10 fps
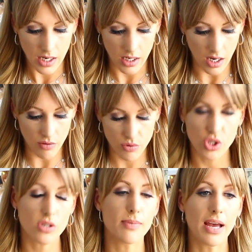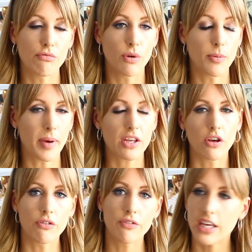you know, shoes might rub the back of
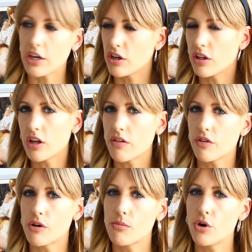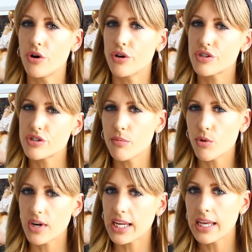your feet, or you're looking for a more
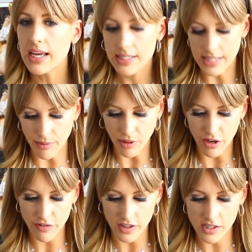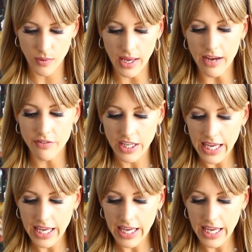summery type loafer. So we have the